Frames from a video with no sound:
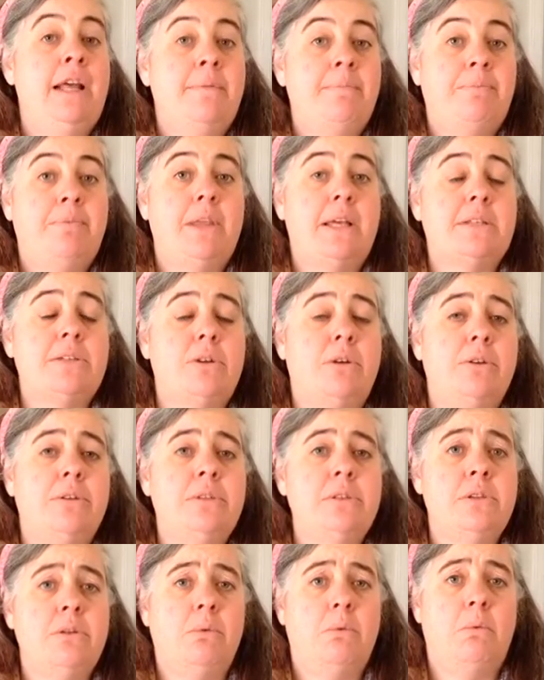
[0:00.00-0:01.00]
And that's
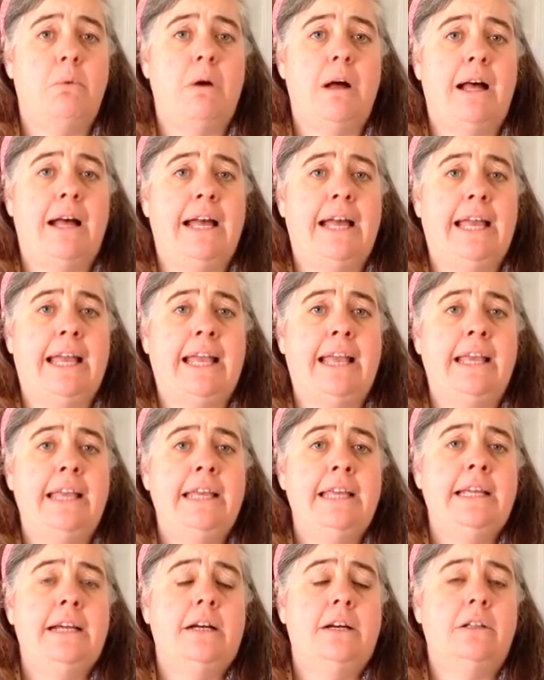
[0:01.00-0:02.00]
also why
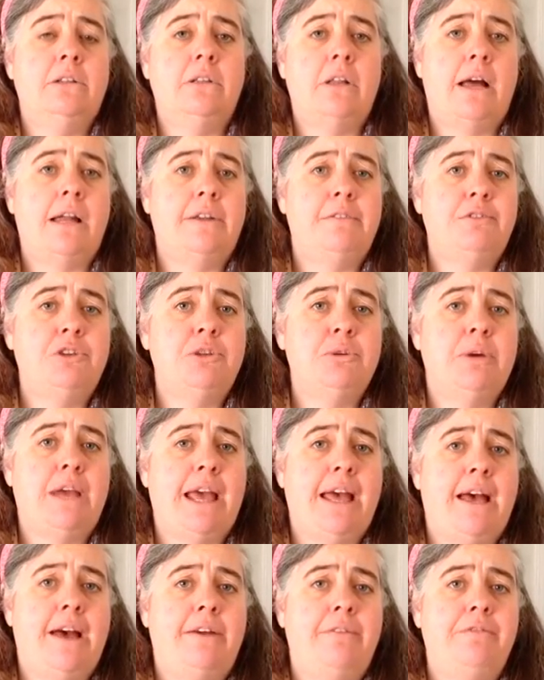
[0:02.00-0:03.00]
a lot of you
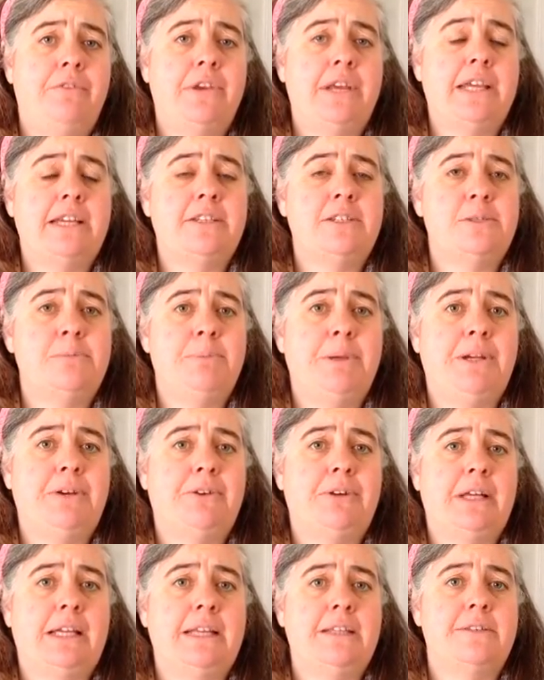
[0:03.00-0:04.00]
have
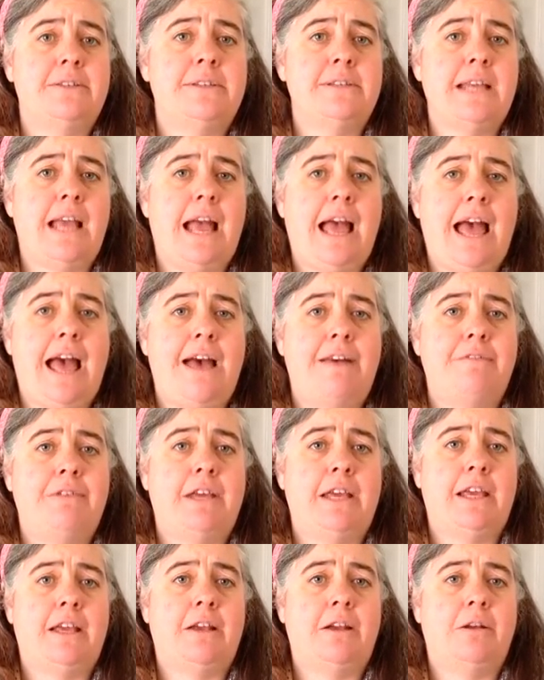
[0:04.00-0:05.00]
experienced
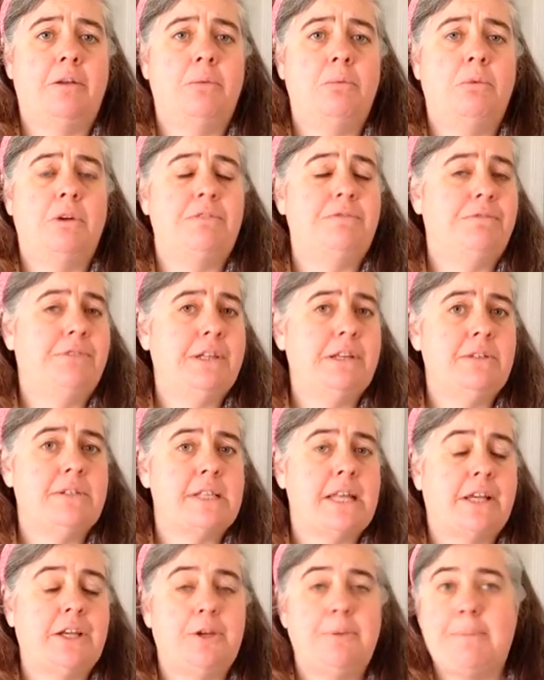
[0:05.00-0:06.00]
having what
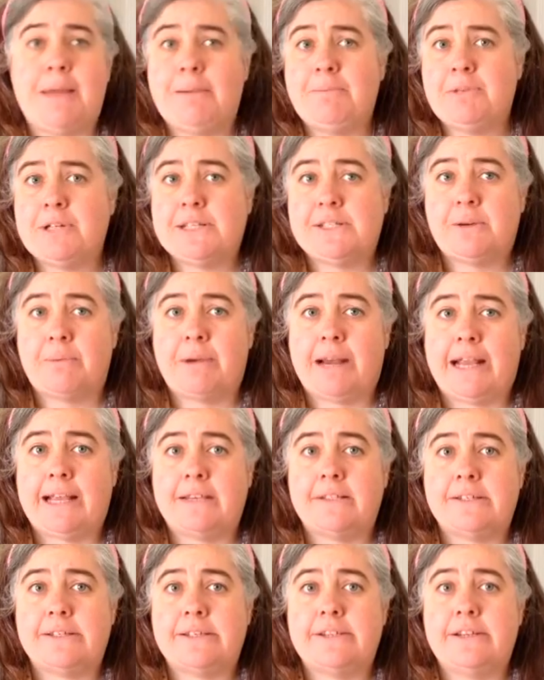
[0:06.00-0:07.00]
feels like your memories
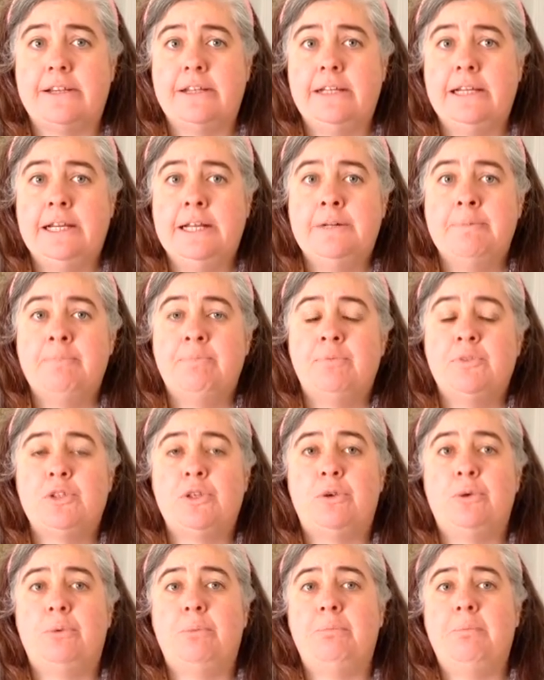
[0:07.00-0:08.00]
erased.
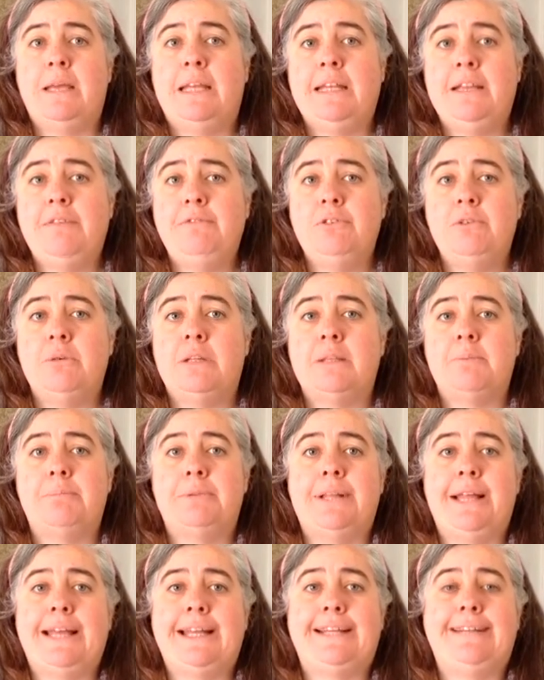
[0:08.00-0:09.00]
So many of you on the
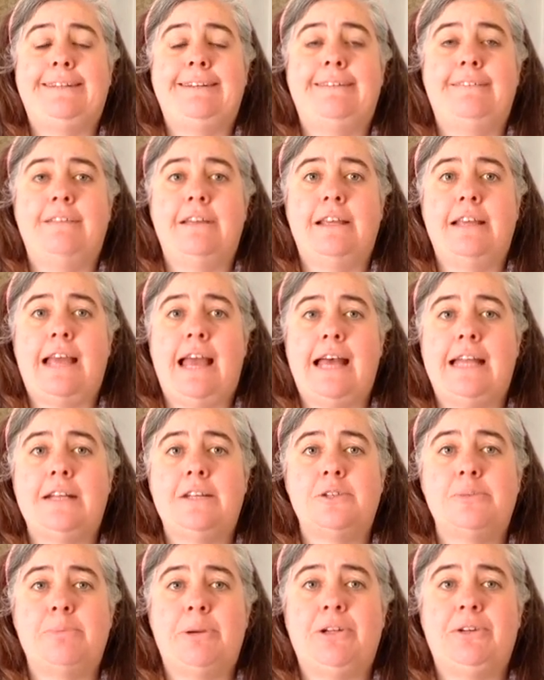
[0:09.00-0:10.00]
planet had
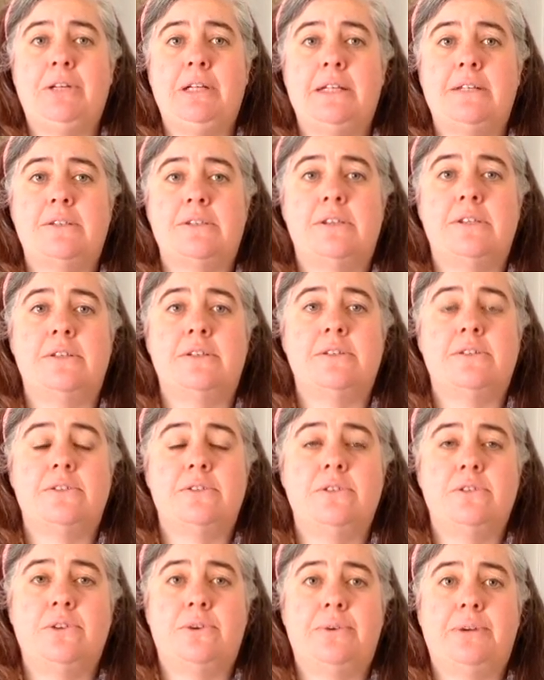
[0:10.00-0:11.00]
experiences
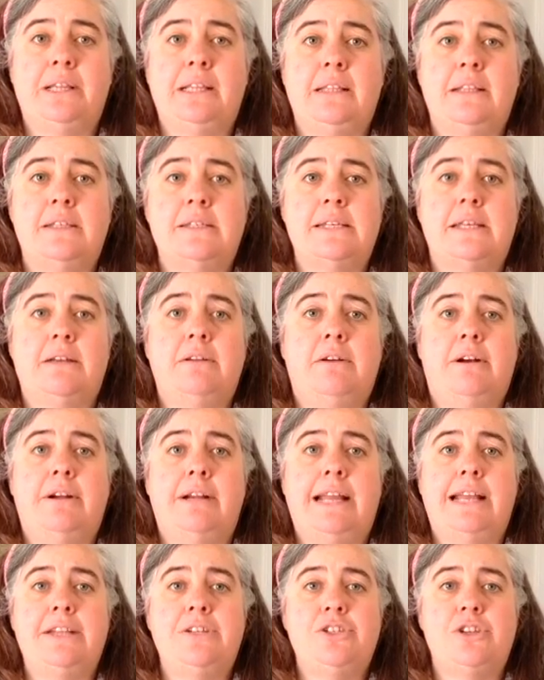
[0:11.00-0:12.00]
during this
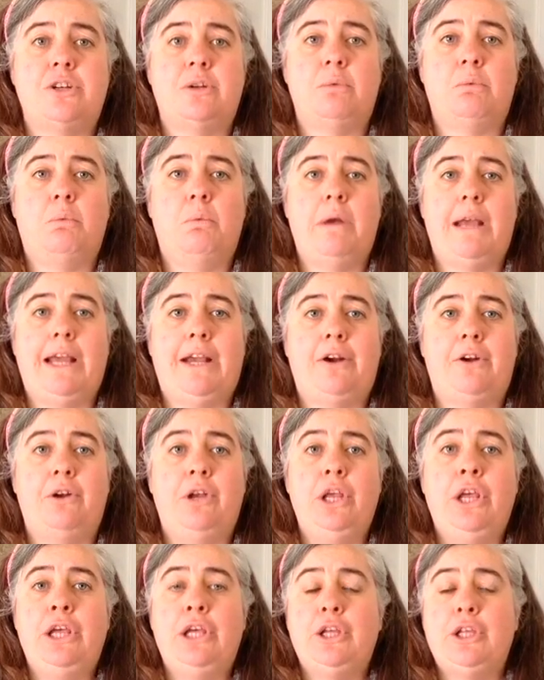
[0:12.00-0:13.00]
incarnation where
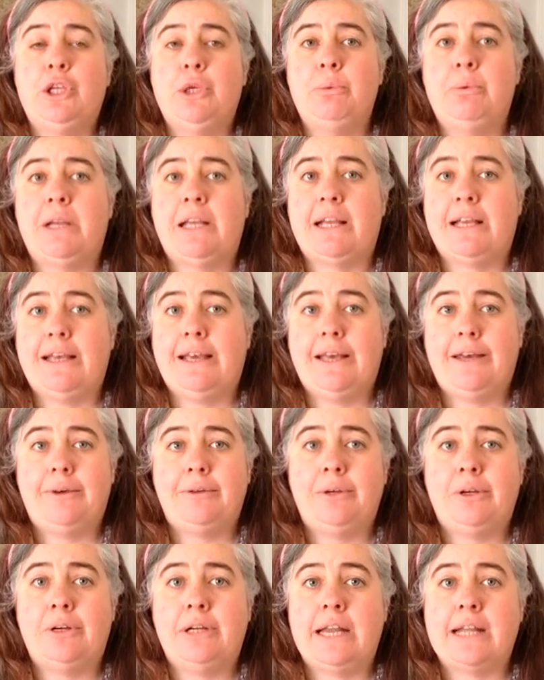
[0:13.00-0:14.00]
you would
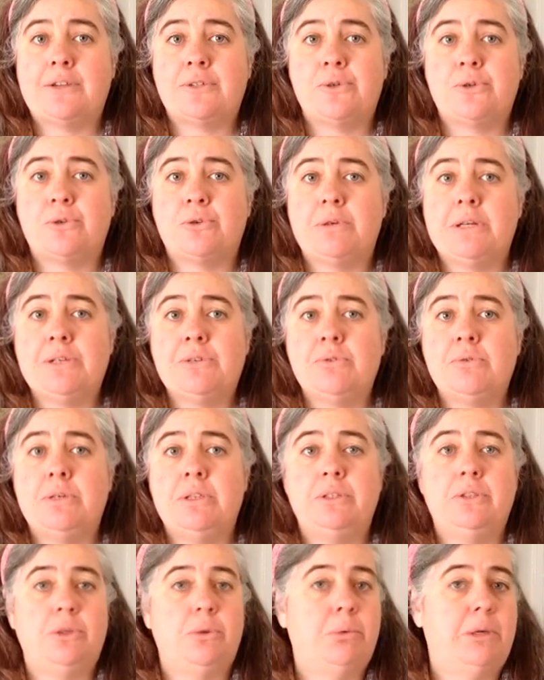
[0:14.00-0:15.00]
encounter an
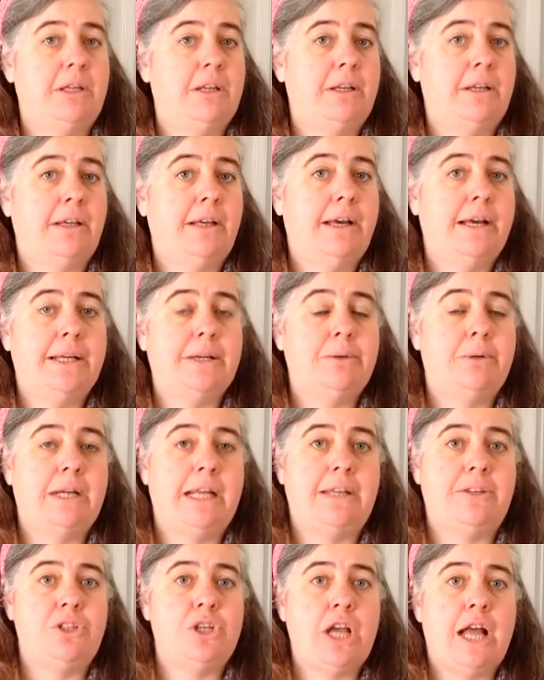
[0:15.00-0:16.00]
extraterrestrial, you would encounter
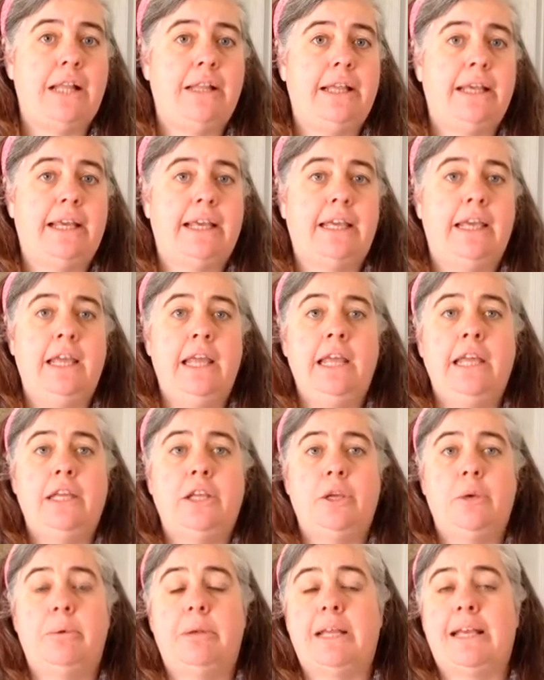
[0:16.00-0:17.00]
an angelic,
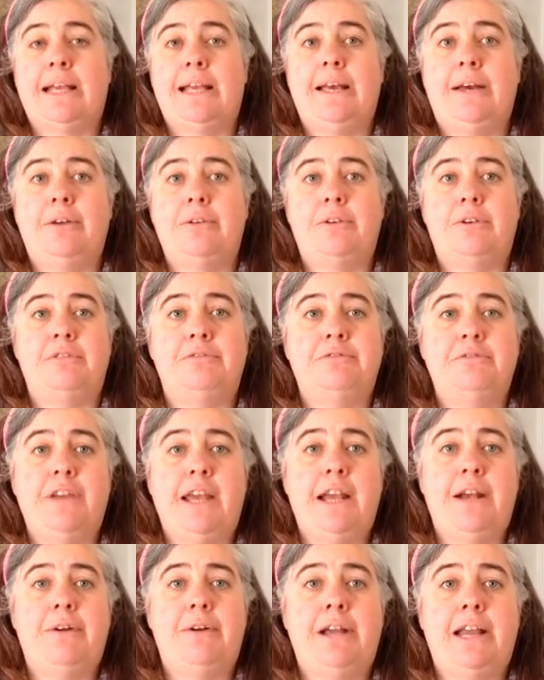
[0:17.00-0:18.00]
you would encounter a
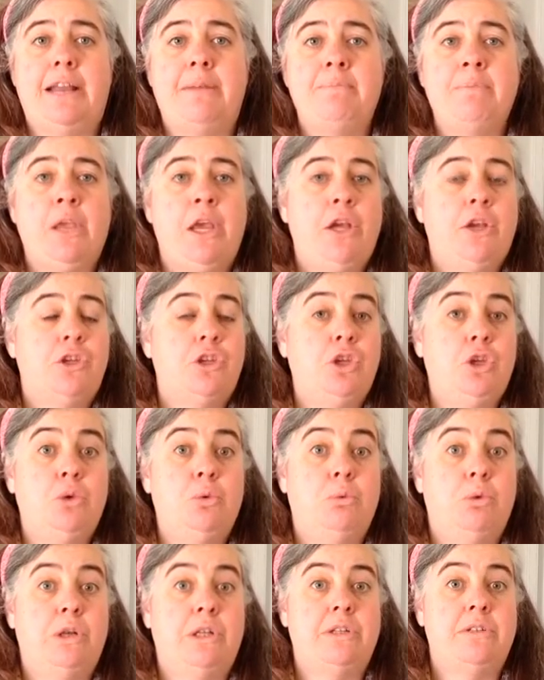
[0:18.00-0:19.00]
fairy,
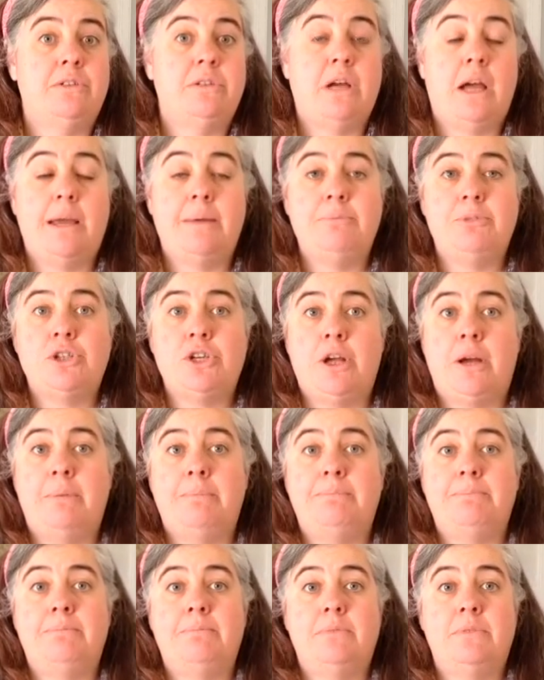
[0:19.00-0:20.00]
you would time
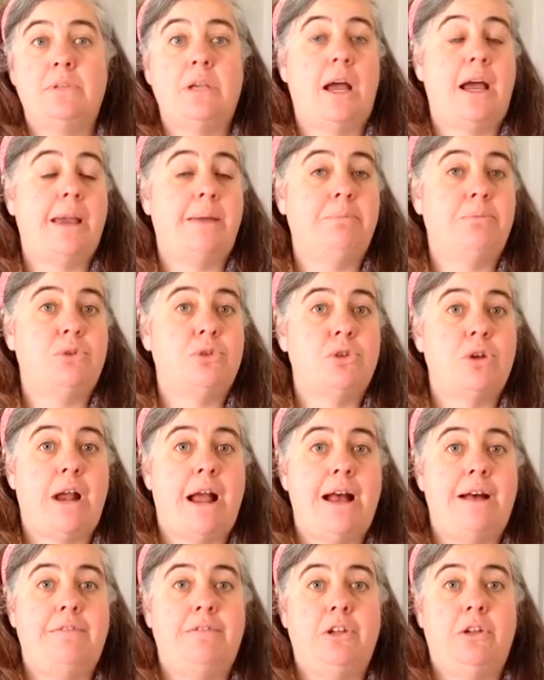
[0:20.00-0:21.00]
jump, time
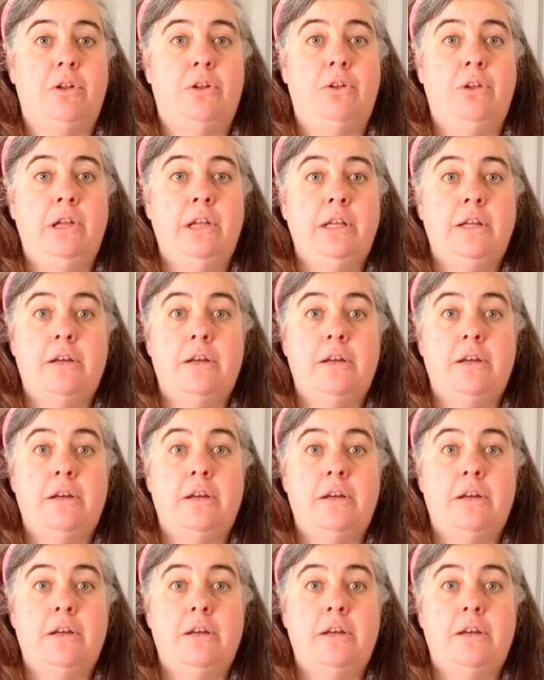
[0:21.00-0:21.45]
travel,